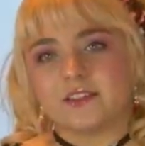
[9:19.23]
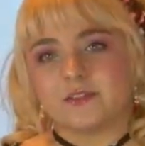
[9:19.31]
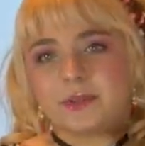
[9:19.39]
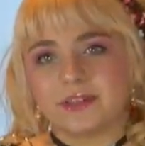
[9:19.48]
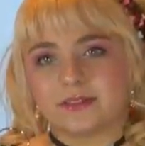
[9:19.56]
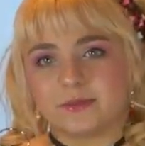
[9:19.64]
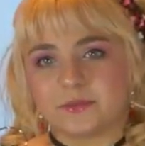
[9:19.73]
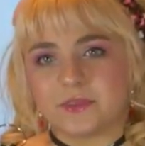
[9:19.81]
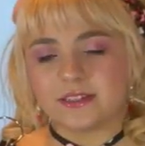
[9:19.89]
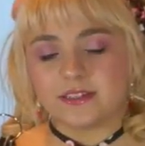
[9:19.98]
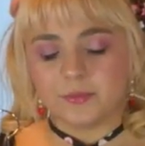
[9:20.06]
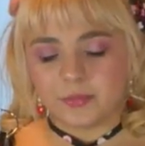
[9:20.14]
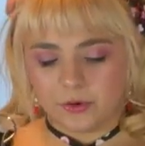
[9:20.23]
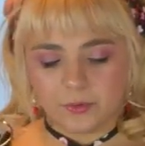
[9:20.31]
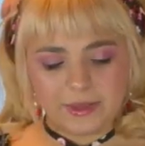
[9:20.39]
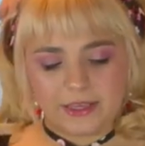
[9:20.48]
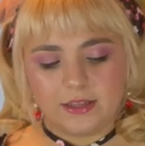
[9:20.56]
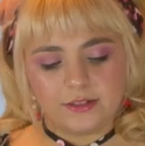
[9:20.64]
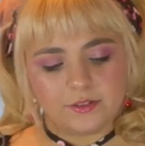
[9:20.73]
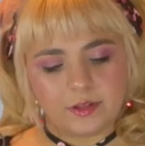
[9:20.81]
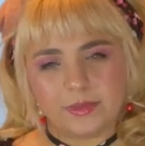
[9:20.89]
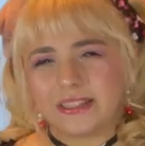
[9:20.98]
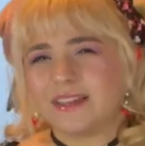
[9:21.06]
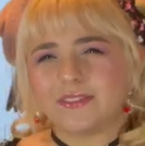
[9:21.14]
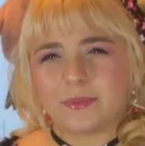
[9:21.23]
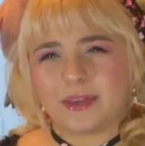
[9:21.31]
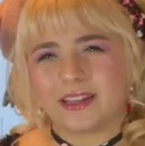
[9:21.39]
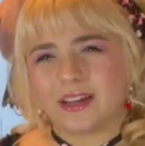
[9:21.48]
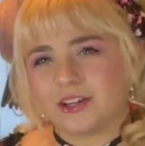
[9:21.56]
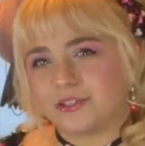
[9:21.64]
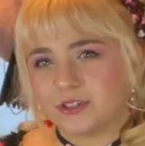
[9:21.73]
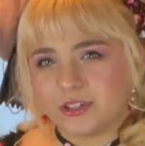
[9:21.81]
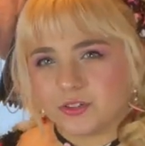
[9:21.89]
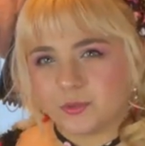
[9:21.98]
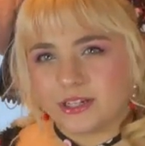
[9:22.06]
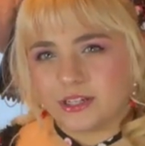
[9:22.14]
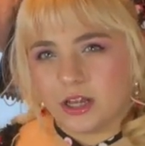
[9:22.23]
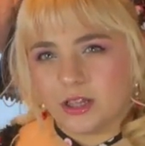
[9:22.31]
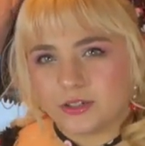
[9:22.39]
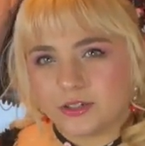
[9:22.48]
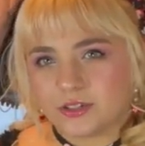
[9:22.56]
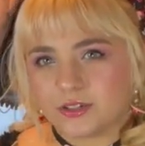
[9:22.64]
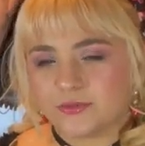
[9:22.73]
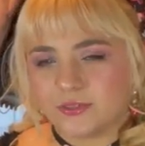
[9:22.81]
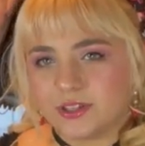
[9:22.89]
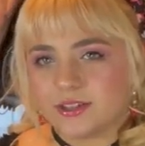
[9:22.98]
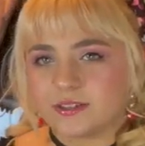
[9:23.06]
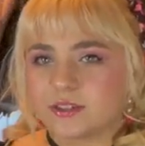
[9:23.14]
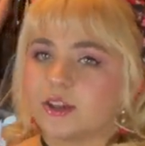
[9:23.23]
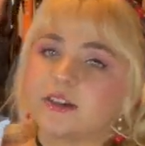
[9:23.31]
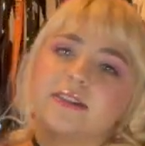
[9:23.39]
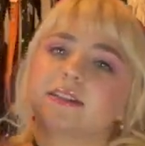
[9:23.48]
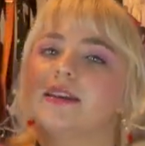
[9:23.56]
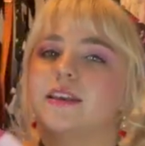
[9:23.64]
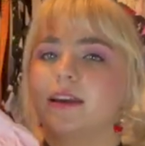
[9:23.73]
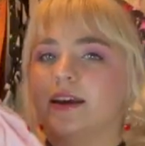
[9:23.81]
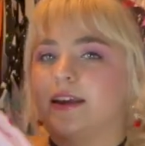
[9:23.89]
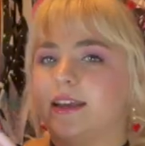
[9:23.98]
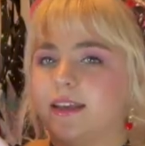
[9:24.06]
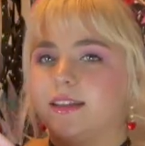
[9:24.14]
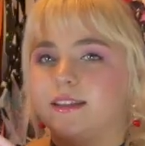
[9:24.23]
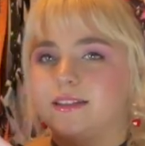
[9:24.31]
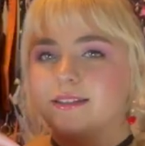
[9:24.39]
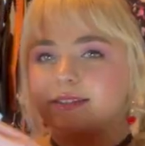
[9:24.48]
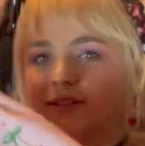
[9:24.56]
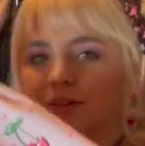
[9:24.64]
because it was missing the bow pin. So I believe I paid $120 for this skirt, and it is still